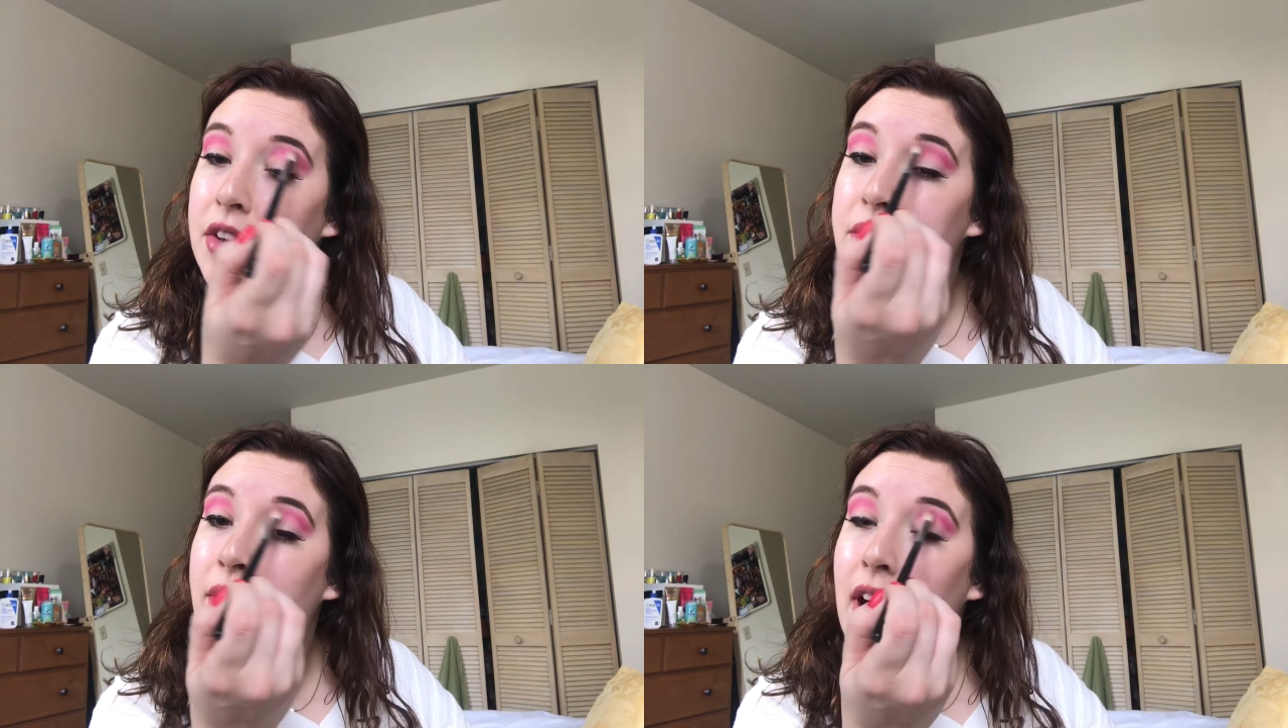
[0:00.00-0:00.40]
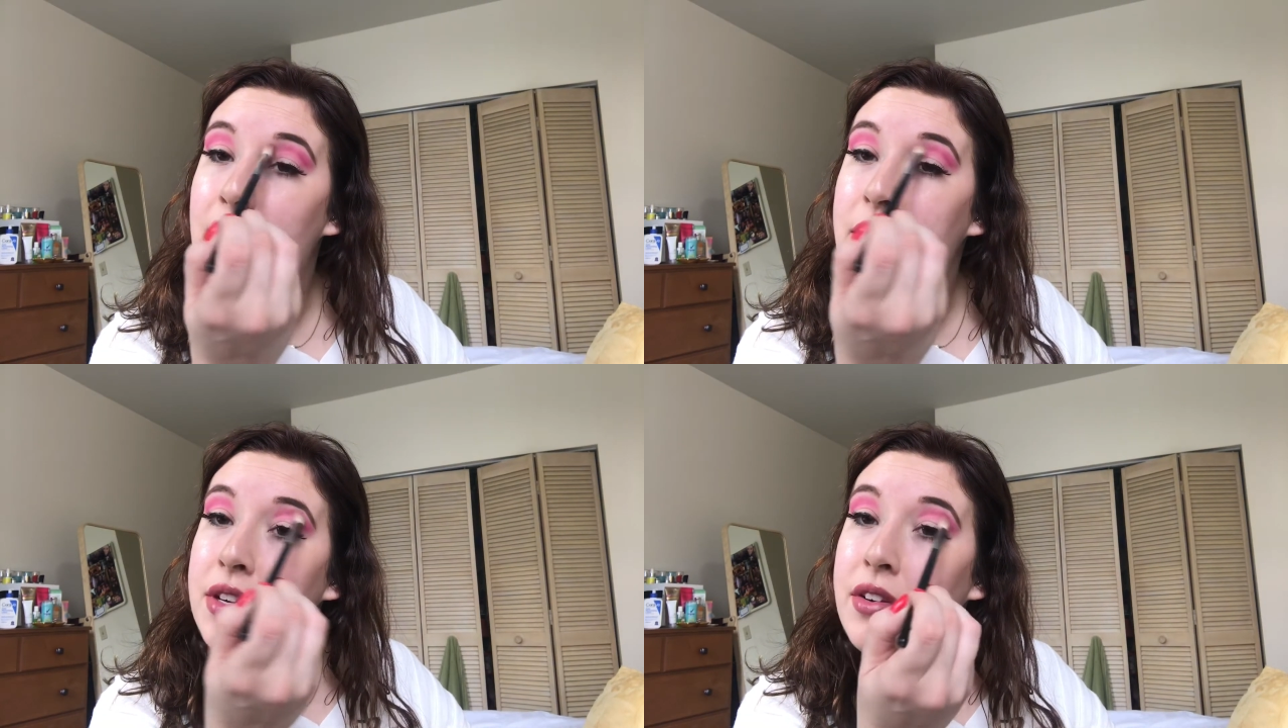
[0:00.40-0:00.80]
So
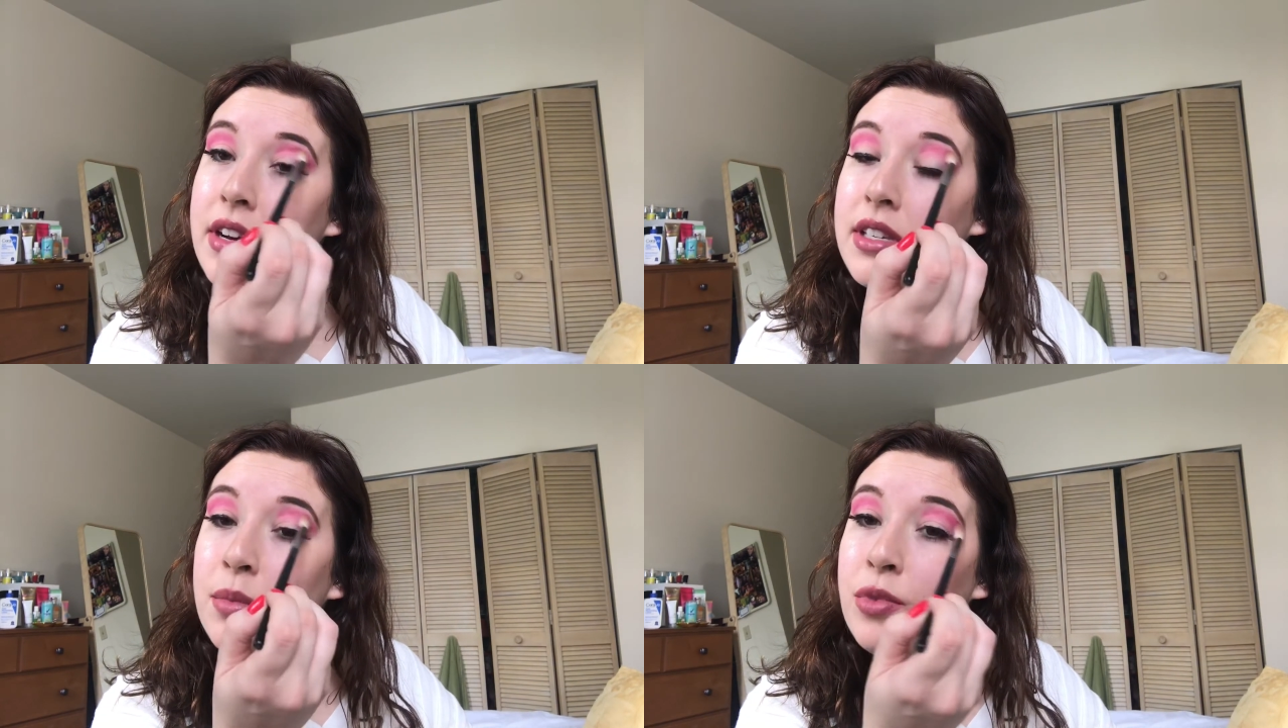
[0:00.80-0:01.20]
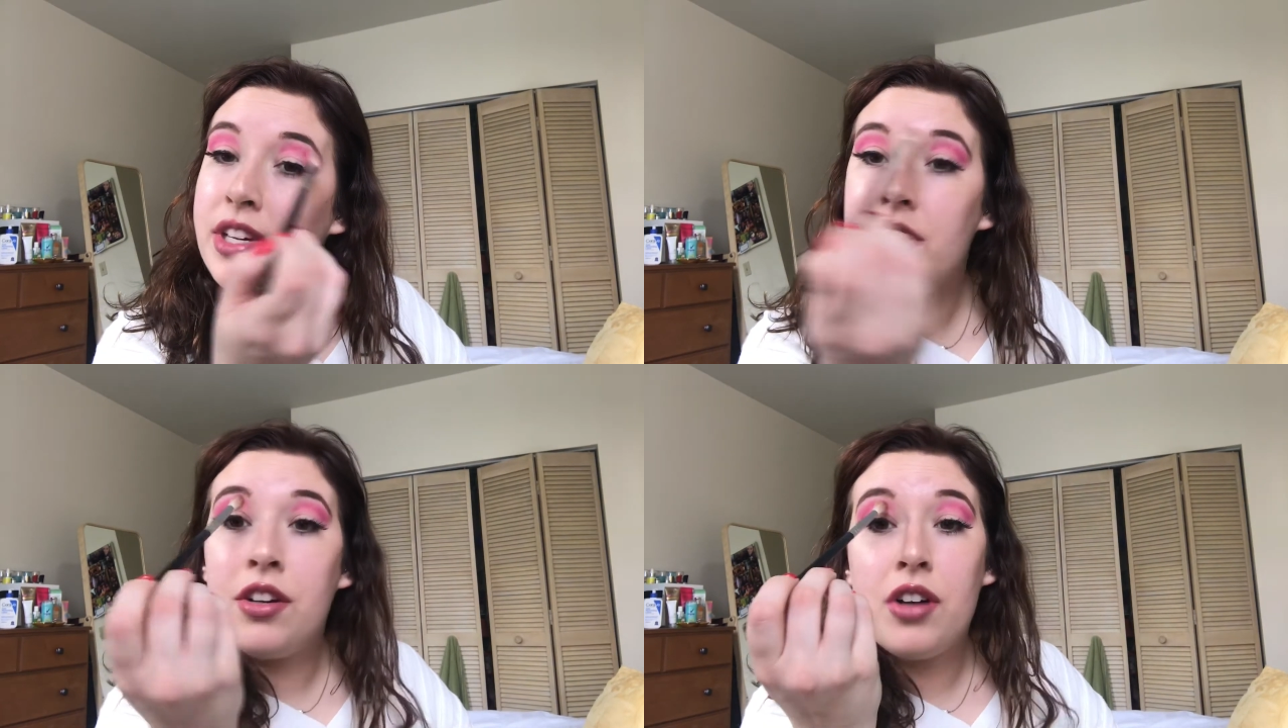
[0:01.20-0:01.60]
I've been doing some
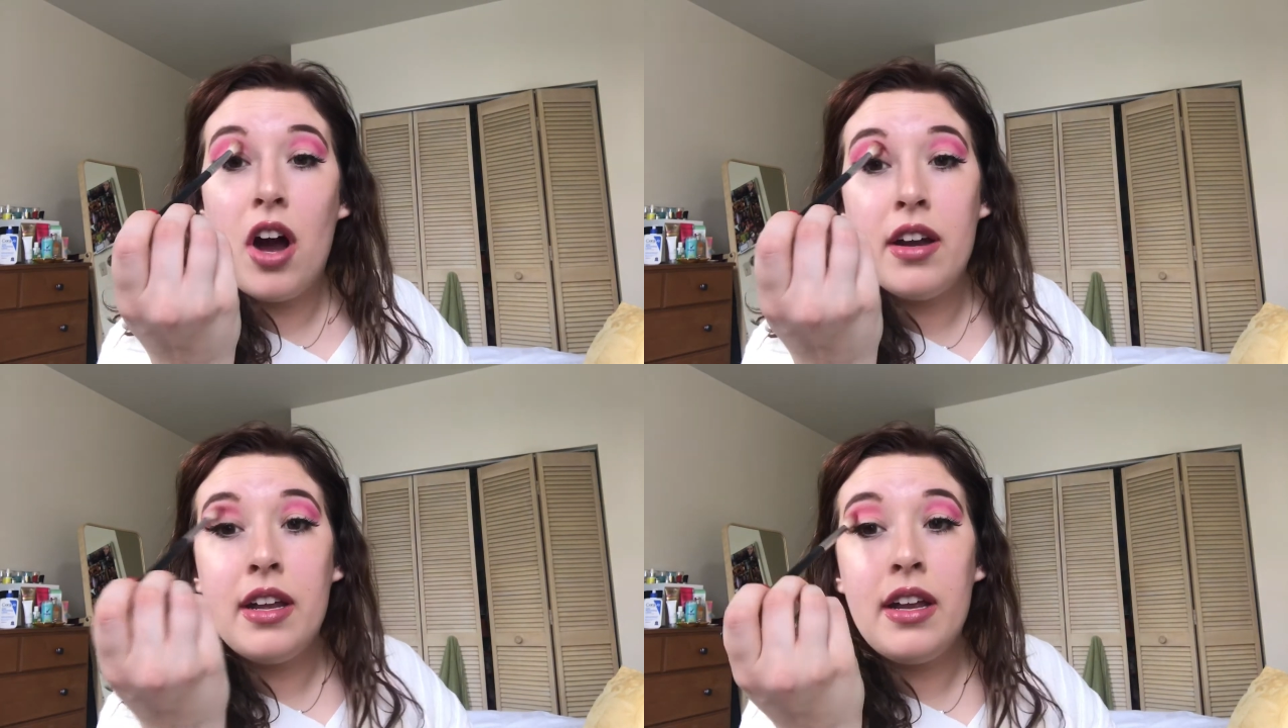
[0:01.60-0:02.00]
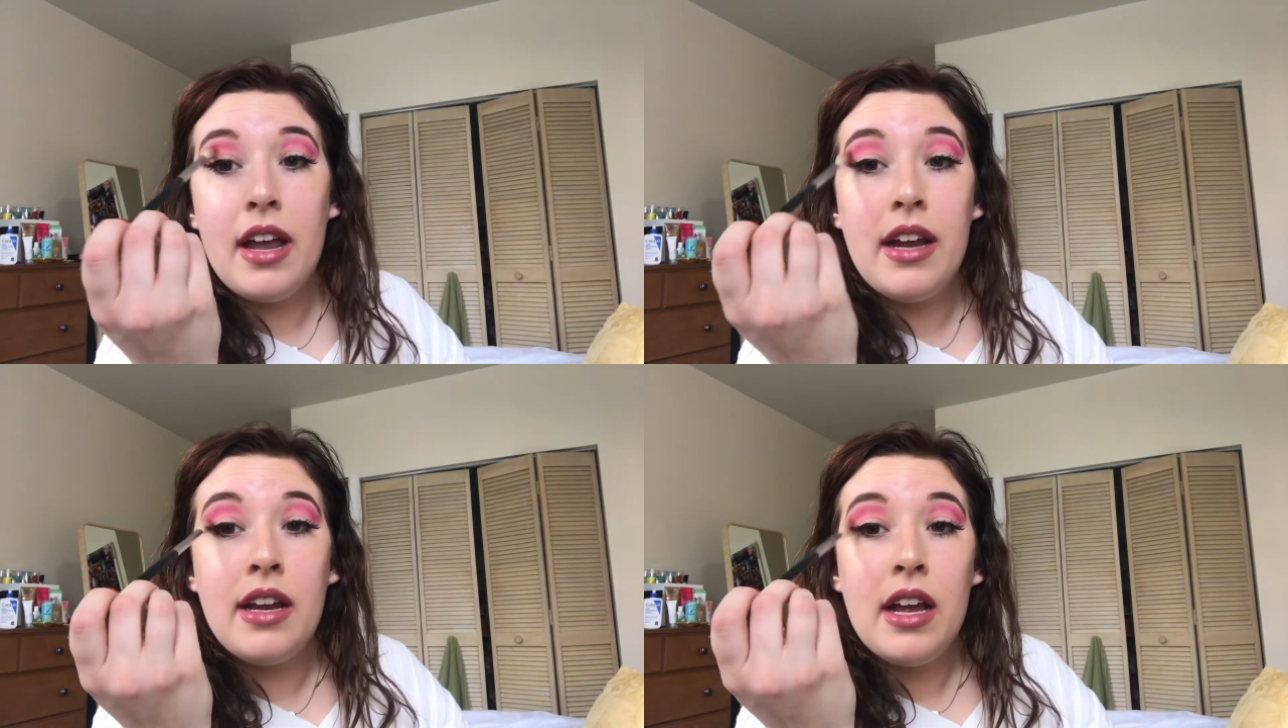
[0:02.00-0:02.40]
research on it
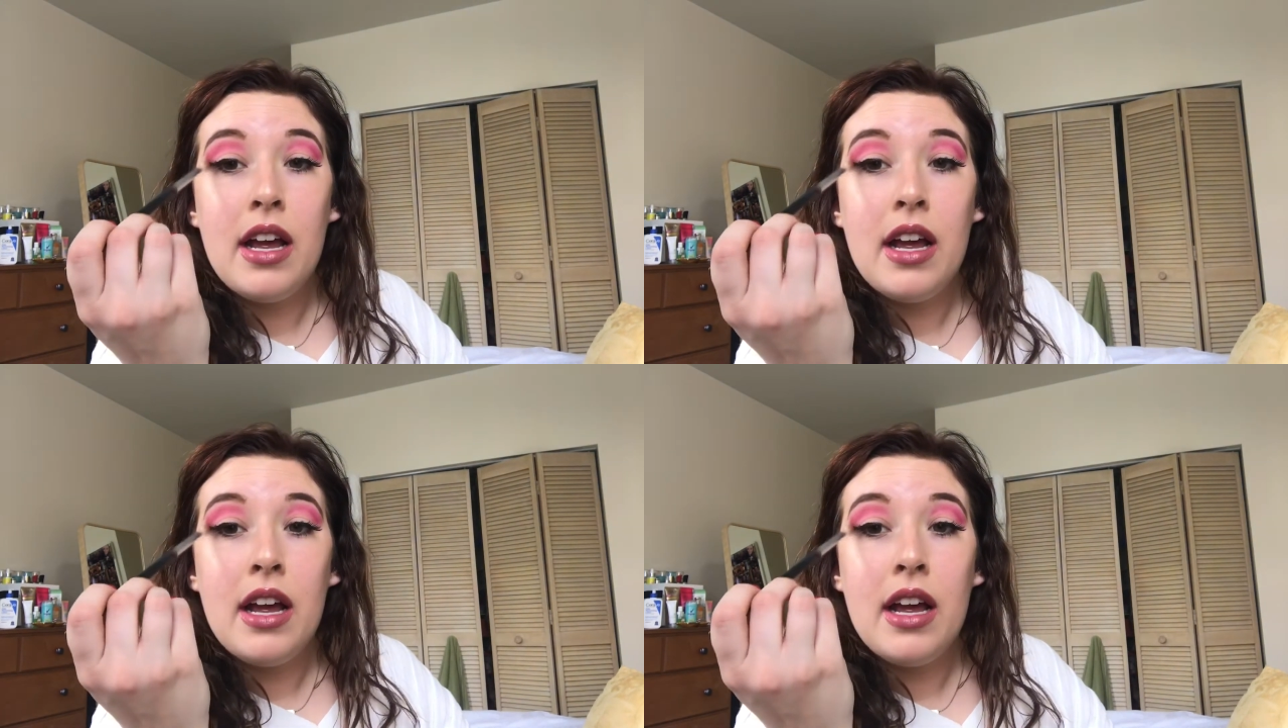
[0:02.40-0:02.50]
and